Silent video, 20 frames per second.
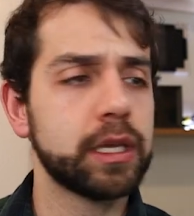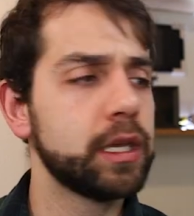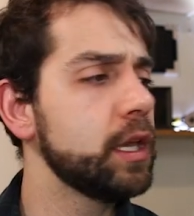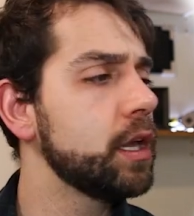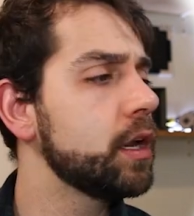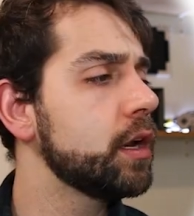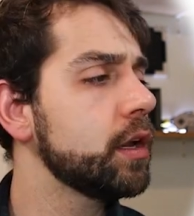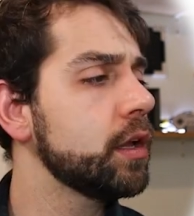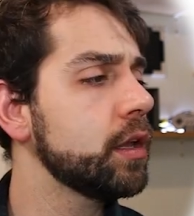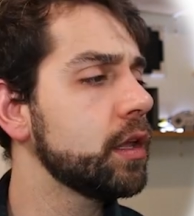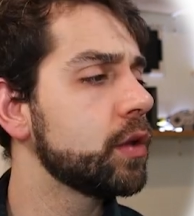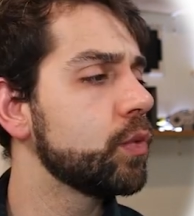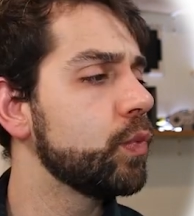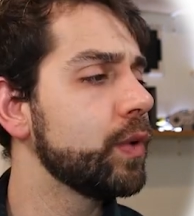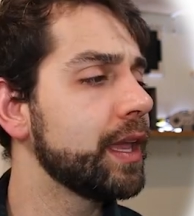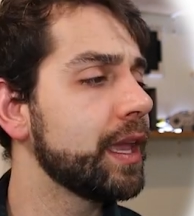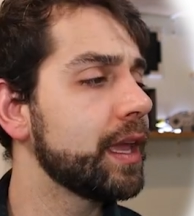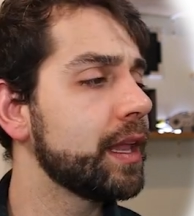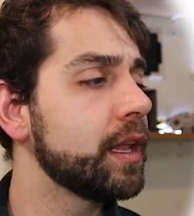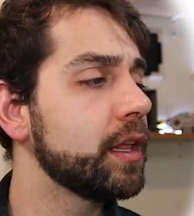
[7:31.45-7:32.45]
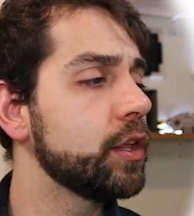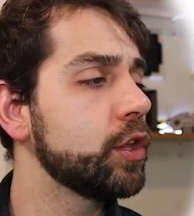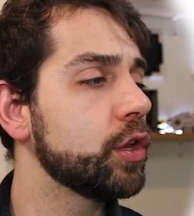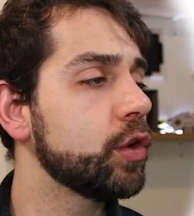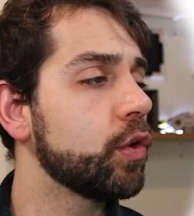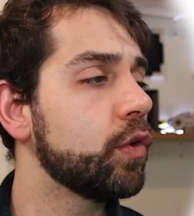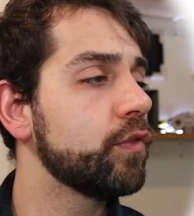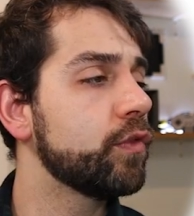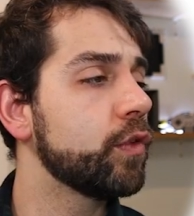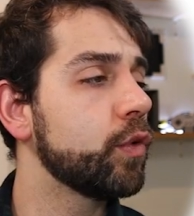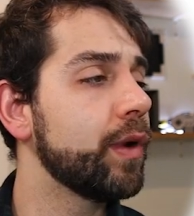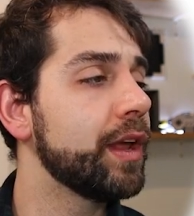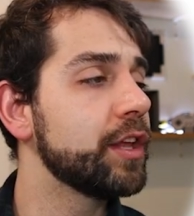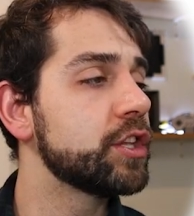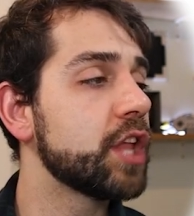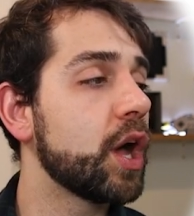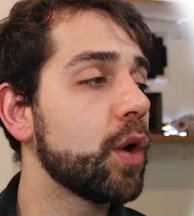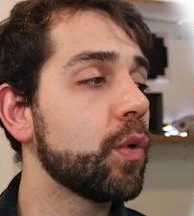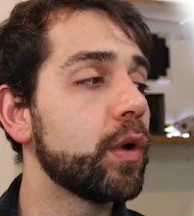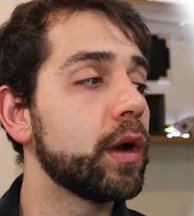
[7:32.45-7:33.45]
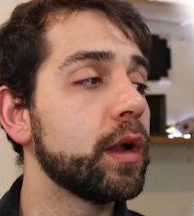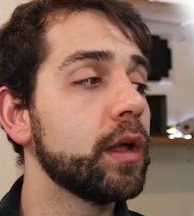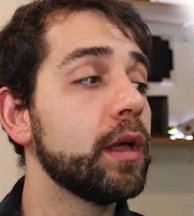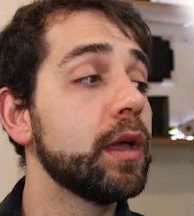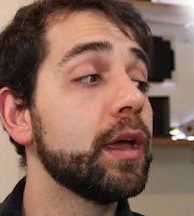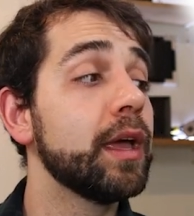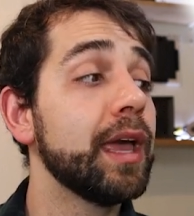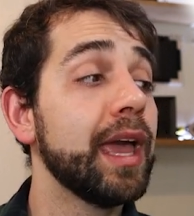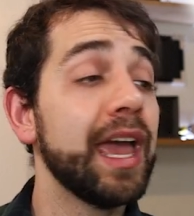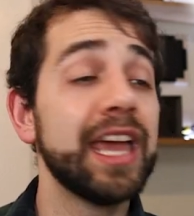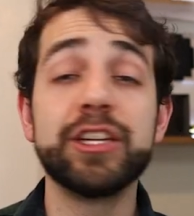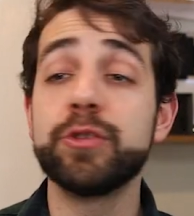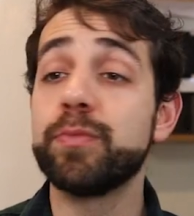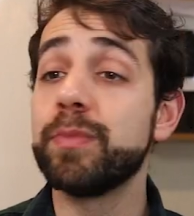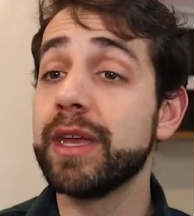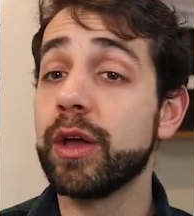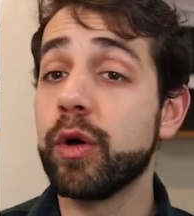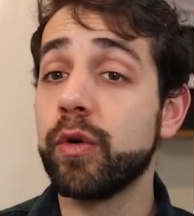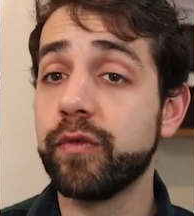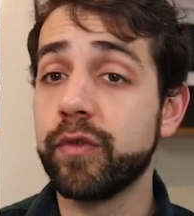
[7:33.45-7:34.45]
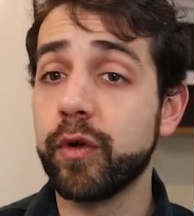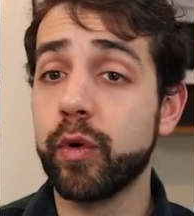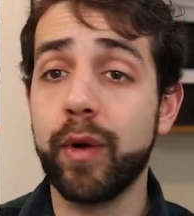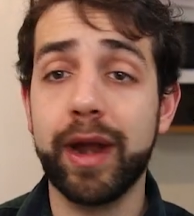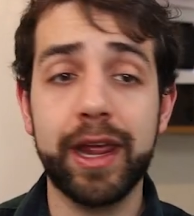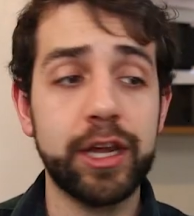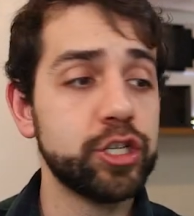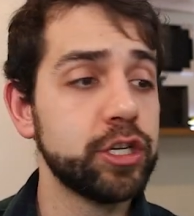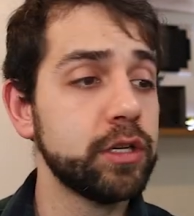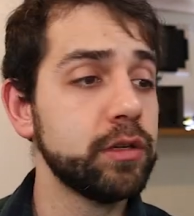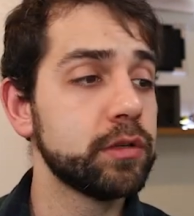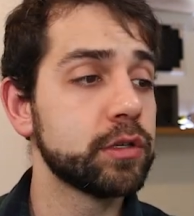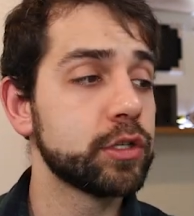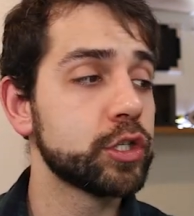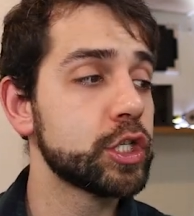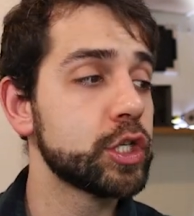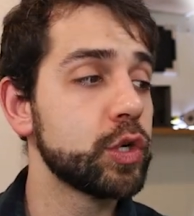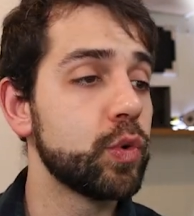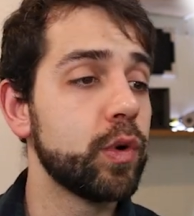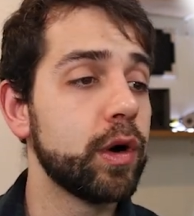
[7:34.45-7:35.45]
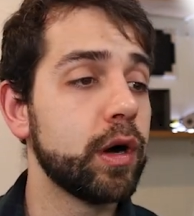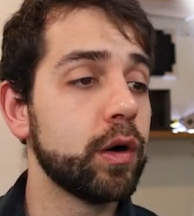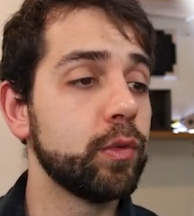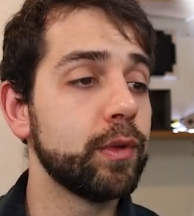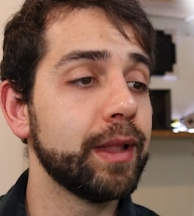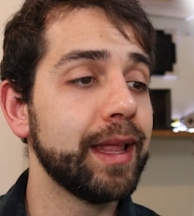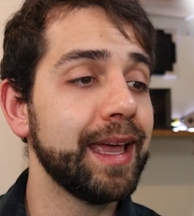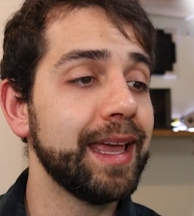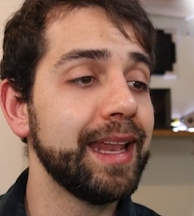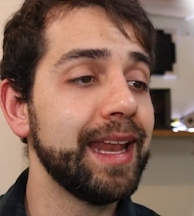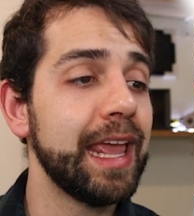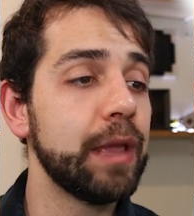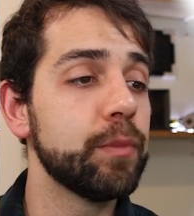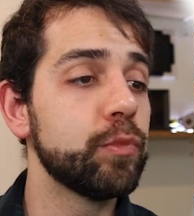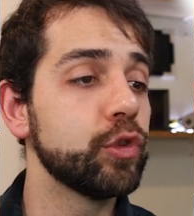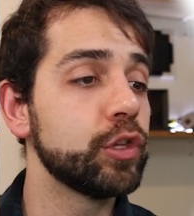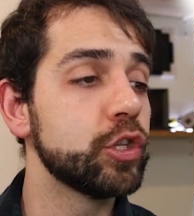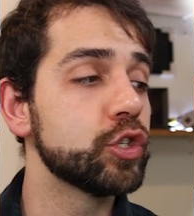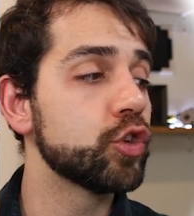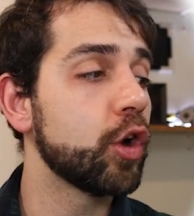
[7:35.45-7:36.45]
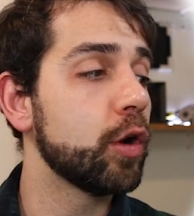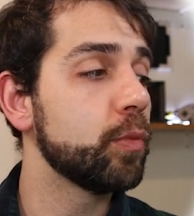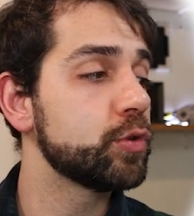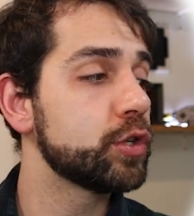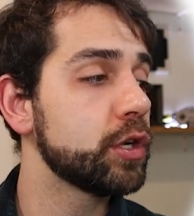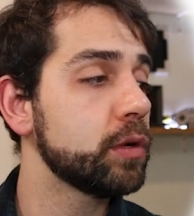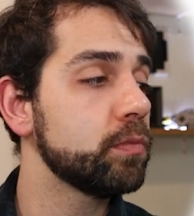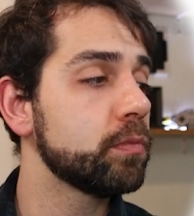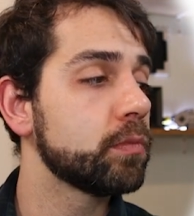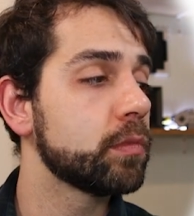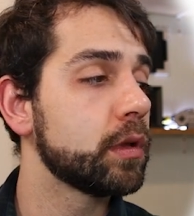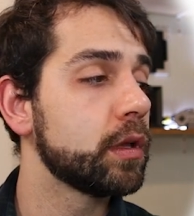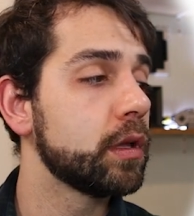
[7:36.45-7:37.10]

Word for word: Here we can configure our H T T P configuration, so I will enable this option.